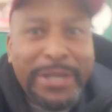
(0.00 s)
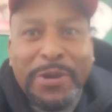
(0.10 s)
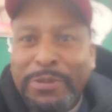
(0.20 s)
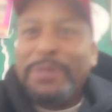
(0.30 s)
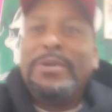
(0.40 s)
you
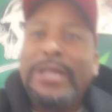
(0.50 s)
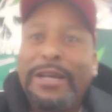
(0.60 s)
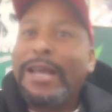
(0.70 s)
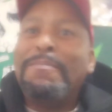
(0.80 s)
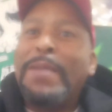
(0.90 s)
know what I'm talking
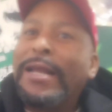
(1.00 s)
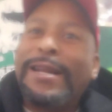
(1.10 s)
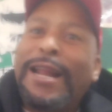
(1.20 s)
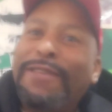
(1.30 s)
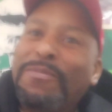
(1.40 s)
about? Now, that might
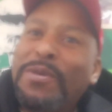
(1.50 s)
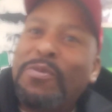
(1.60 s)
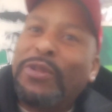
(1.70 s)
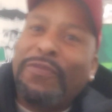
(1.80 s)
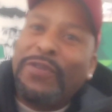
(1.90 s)
not even
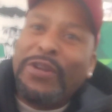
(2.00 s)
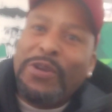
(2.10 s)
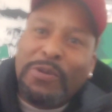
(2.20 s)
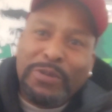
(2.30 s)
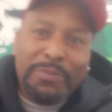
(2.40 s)
been what the
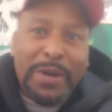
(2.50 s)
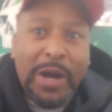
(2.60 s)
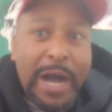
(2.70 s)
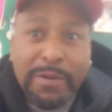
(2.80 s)
video was about.